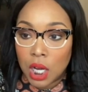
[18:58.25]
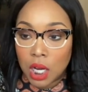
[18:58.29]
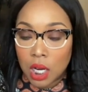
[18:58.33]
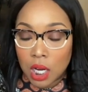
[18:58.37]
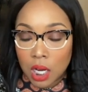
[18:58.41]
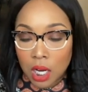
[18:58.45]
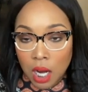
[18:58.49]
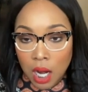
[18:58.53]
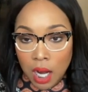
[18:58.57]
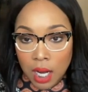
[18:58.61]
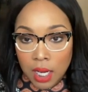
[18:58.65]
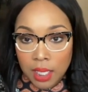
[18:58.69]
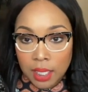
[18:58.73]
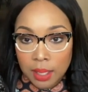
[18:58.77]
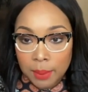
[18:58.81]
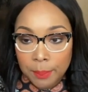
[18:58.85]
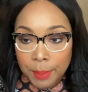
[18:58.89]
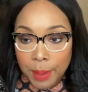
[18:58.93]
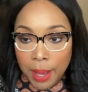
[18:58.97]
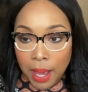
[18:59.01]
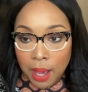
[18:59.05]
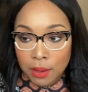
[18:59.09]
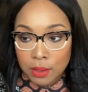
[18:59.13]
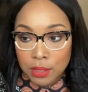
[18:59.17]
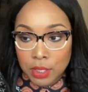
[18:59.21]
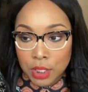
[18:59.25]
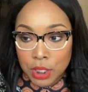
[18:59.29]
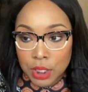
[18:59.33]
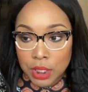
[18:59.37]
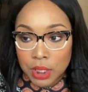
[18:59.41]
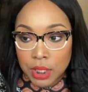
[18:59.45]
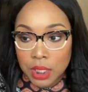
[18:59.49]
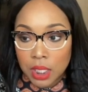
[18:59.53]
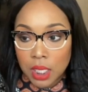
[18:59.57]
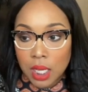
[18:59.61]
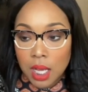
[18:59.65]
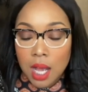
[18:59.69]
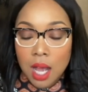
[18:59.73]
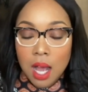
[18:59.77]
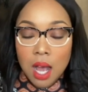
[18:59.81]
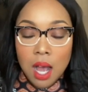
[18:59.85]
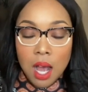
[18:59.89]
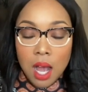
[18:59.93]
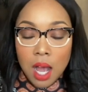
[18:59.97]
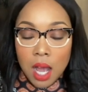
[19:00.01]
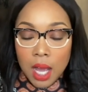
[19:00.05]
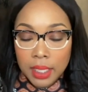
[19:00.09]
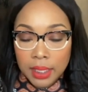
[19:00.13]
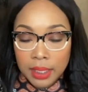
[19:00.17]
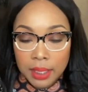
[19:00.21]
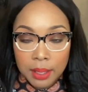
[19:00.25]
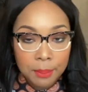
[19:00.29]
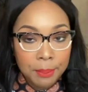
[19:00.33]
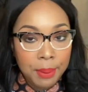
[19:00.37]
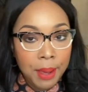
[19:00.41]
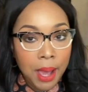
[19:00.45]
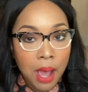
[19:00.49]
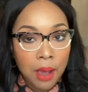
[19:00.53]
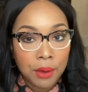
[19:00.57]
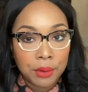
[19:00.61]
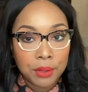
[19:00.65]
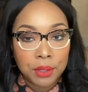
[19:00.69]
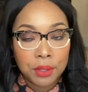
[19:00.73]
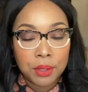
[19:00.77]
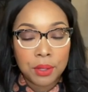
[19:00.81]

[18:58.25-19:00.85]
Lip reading: garlic powder, onion powder,